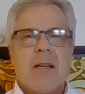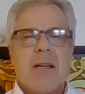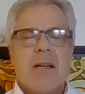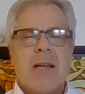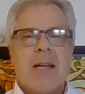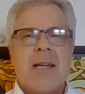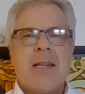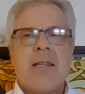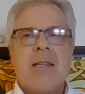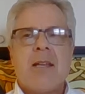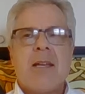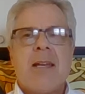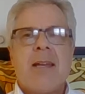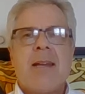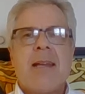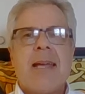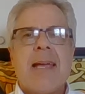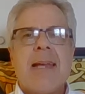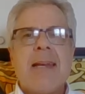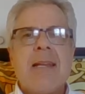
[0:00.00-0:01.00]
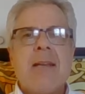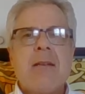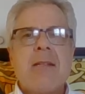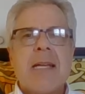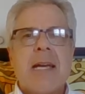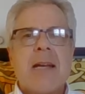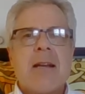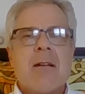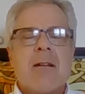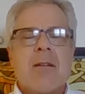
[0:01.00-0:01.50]
And any
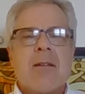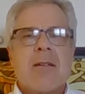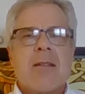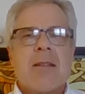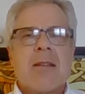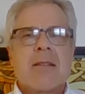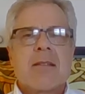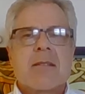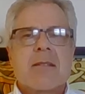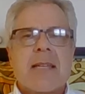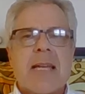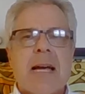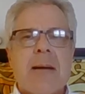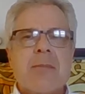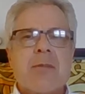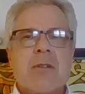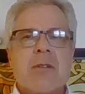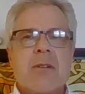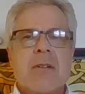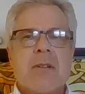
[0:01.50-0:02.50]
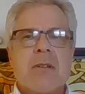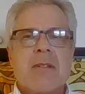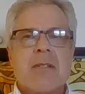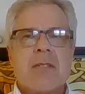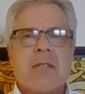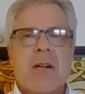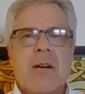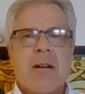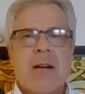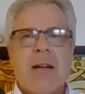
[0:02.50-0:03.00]
data that's captured in the
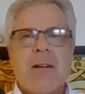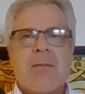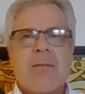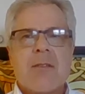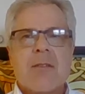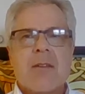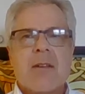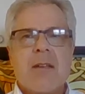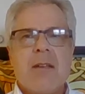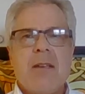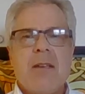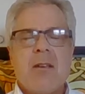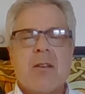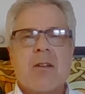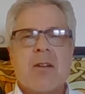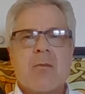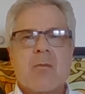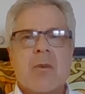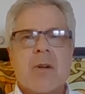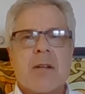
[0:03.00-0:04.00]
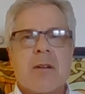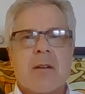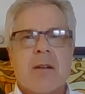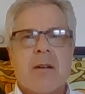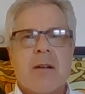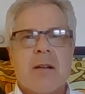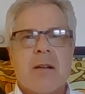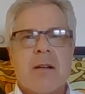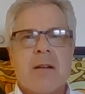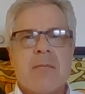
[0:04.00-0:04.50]
CRF, you can run
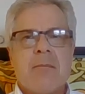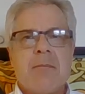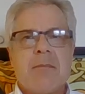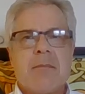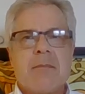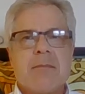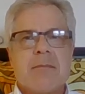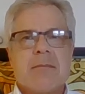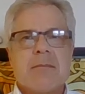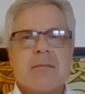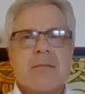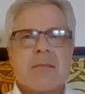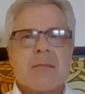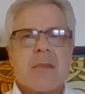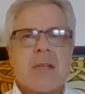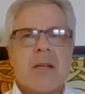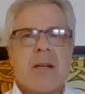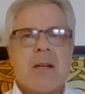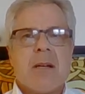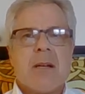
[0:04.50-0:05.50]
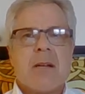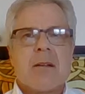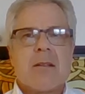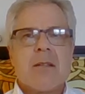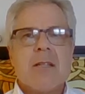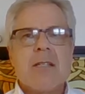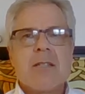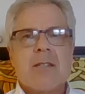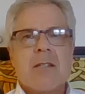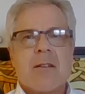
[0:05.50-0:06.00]
a
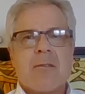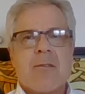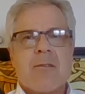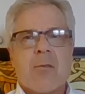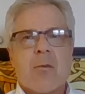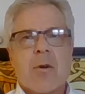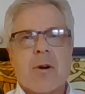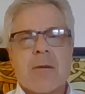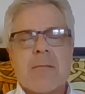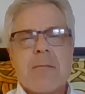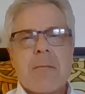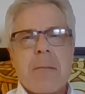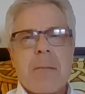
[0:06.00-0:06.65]
listing for.